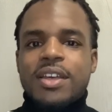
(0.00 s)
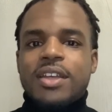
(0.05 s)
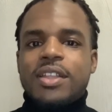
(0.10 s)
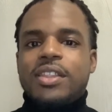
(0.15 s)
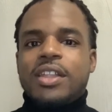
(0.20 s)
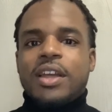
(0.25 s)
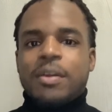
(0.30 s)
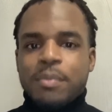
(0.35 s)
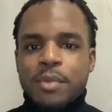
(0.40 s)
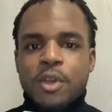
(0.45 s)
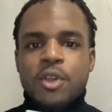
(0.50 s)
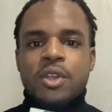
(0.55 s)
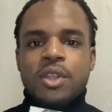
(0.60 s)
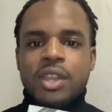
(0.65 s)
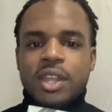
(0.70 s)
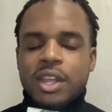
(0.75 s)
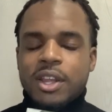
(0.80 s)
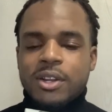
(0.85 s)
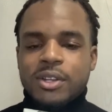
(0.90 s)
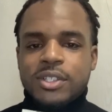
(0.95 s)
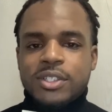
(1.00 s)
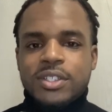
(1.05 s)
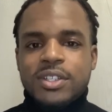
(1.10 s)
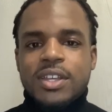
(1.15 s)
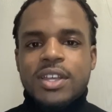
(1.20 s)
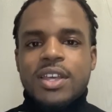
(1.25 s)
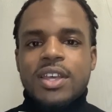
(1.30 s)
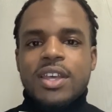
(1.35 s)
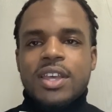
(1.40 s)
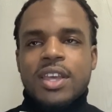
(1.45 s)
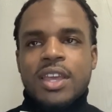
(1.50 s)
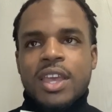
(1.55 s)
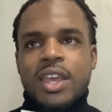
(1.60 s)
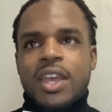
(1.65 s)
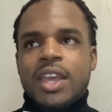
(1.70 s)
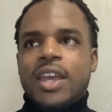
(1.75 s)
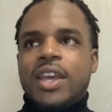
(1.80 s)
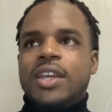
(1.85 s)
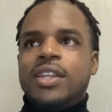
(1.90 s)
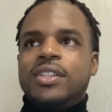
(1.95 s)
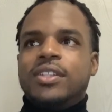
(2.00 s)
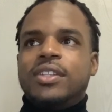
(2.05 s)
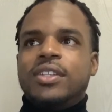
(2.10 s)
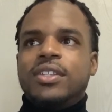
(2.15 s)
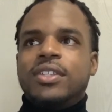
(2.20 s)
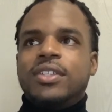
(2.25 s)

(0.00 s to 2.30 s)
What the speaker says: like millionaires. And